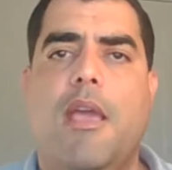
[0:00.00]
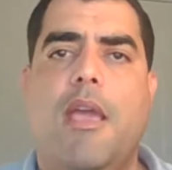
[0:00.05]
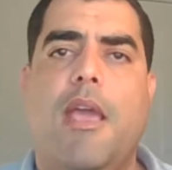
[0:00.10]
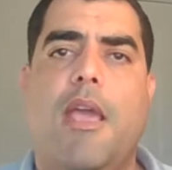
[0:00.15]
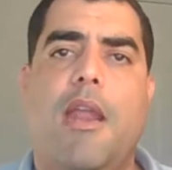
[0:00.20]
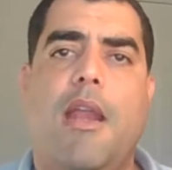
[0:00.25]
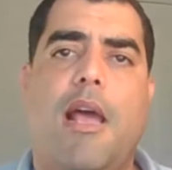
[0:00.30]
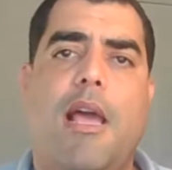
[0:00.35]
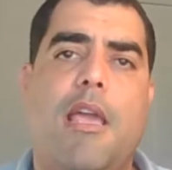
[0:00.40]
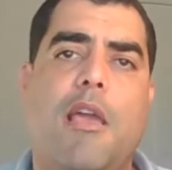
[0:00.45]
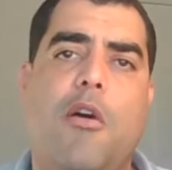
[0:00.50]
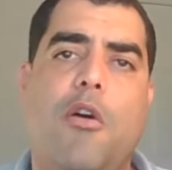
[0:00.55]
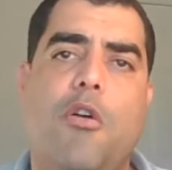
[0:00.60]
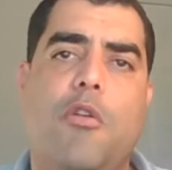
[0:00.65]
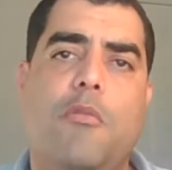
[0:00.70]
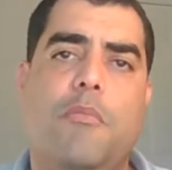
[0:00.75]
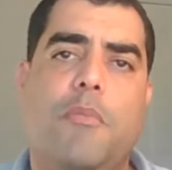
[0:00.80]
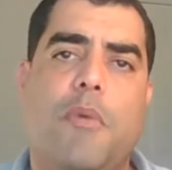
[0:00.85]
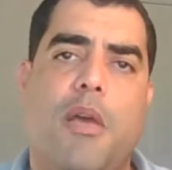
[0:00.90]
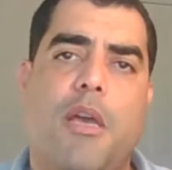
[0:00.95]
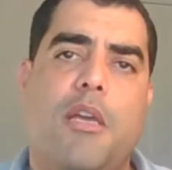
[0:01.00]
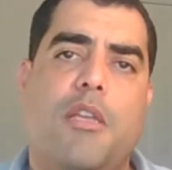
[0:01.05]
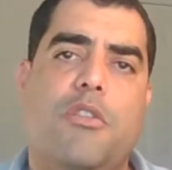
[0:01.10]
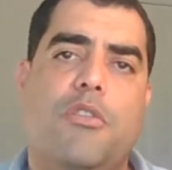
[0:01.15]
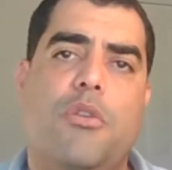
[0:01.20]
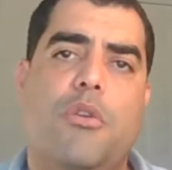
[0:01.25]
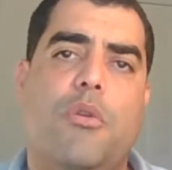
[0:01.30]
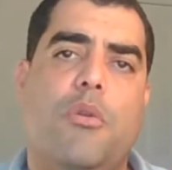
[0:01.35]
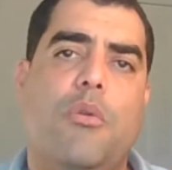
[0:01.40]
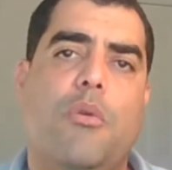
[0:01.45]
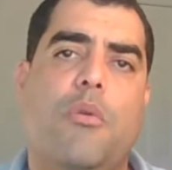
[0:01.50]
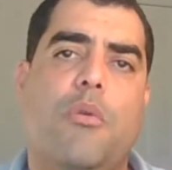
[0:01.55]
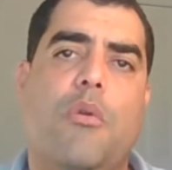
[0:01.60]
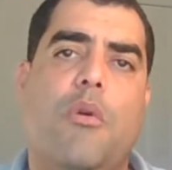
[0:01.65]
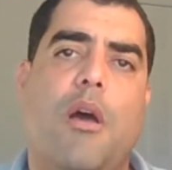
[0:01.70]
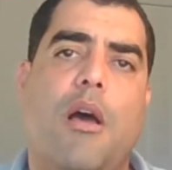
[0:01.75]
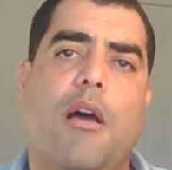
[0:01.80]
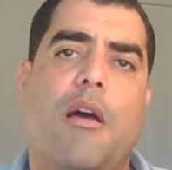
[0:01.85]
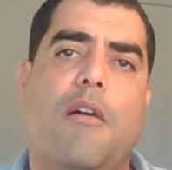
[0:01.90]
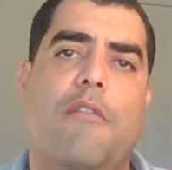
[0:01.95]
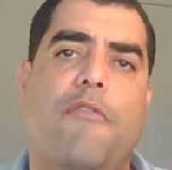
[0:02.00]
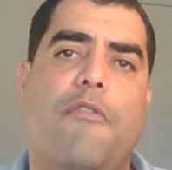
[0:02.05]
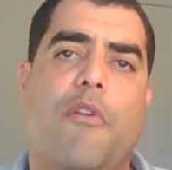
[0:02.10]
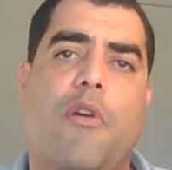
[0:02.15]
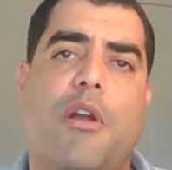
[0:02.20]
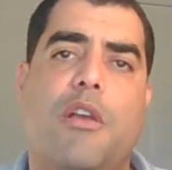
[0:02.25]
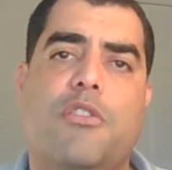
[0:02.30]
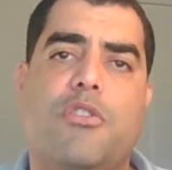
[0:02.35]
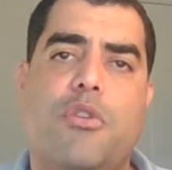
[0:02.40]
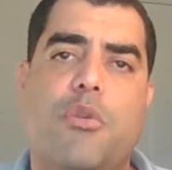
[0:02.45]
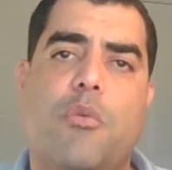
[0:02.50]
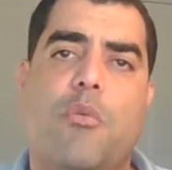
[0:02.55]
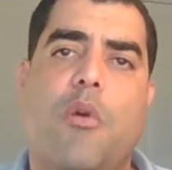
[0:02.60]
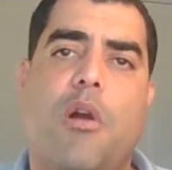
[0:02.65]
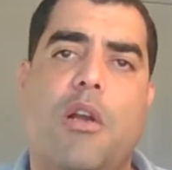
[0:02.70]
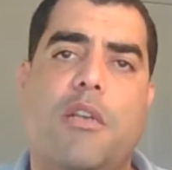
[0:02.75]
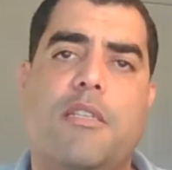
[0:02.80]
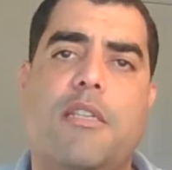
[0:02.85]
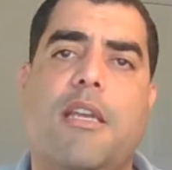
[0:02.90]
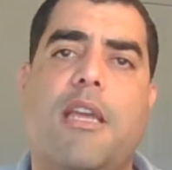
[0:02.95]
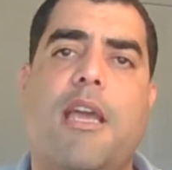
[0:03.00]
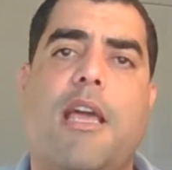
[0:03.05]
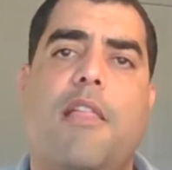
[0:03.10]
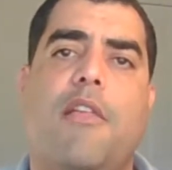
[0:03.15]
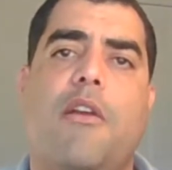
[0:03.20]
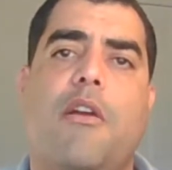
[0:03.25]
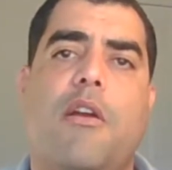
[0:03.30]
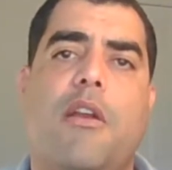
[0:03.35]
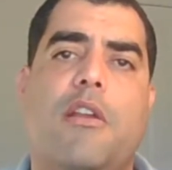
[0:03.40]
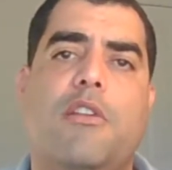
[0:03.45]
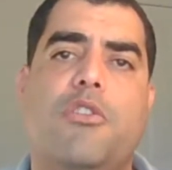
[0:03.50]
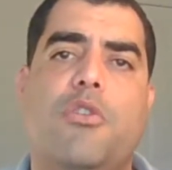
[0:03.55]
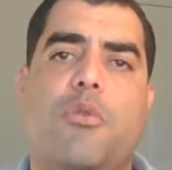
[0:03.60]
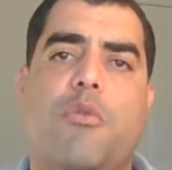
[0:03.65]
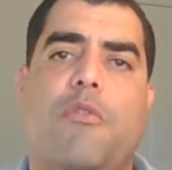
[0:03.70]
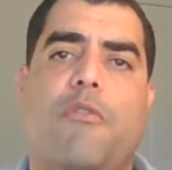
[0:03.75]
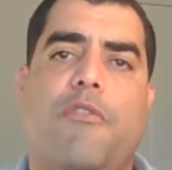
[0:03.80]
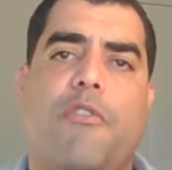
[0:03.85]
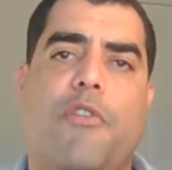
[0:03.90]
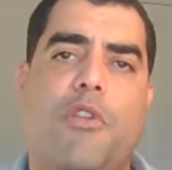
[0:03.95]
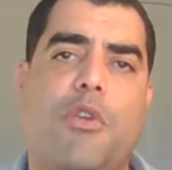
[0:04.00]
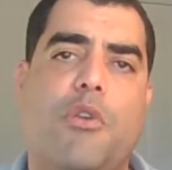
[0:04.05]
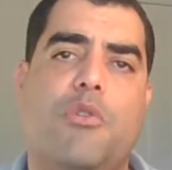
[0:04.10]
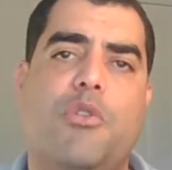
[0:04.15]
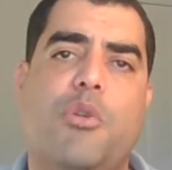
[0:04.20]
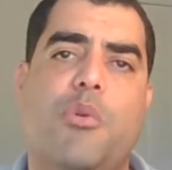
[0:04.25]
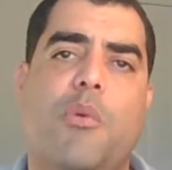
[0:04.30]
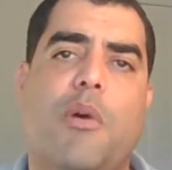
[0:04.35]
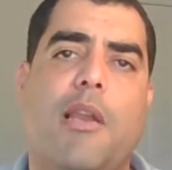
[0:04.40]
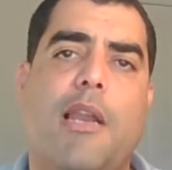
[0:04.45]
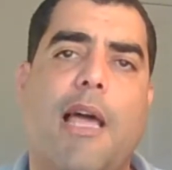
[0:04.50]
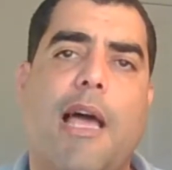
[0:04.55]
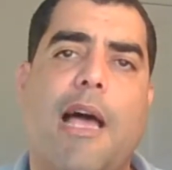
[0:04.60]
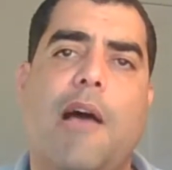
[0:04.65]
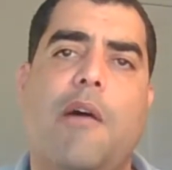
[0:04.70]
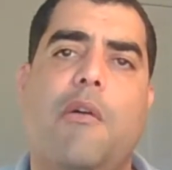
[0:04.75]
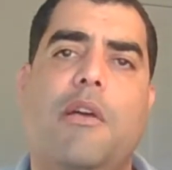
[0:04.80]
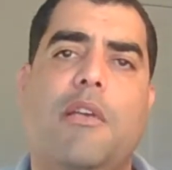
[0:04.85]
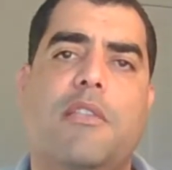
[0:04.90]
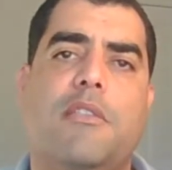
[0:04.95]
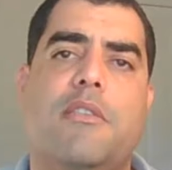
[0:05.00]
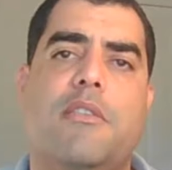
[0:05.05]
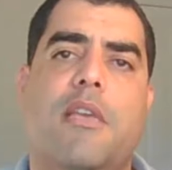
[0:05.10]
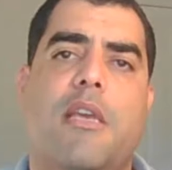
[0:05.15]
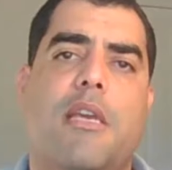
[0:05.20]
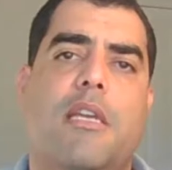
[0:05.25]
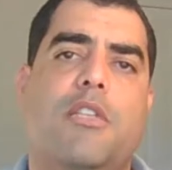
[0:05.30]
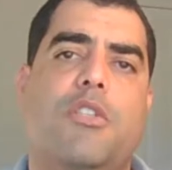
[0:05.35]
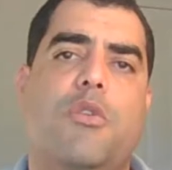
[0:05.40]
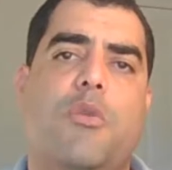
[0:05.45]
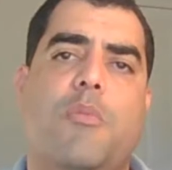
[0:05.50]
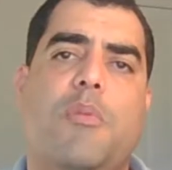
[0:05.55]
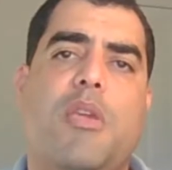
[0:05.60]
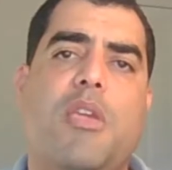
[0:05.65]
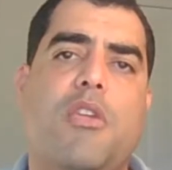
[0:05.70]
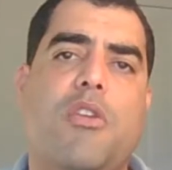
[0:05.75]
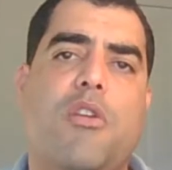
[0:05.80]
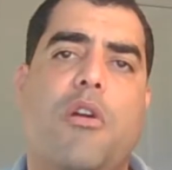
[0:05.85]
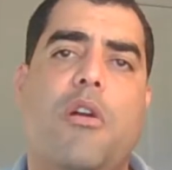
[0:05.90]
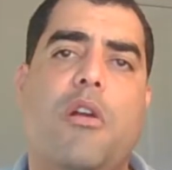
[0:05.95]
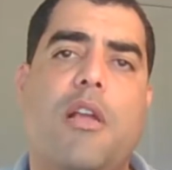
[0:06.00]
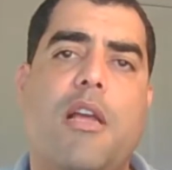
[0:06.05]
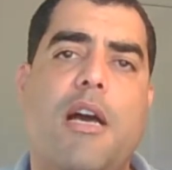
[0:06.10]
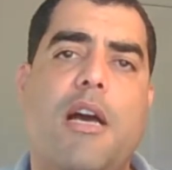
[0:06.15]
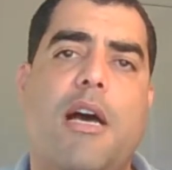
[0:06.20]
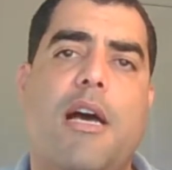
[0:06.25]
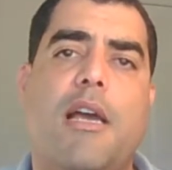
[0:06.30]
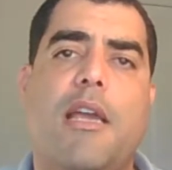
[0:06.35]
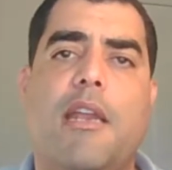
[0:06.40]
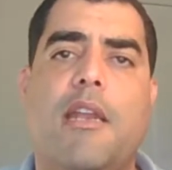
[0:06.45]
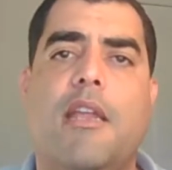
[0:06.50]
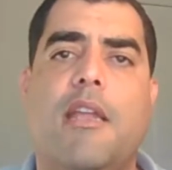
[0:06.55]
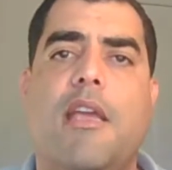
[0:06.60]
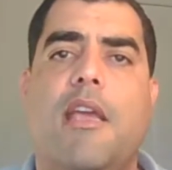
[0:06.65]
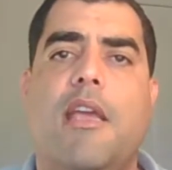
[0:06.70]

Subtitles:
and I hope for us to work together and for you to allow us to be your guide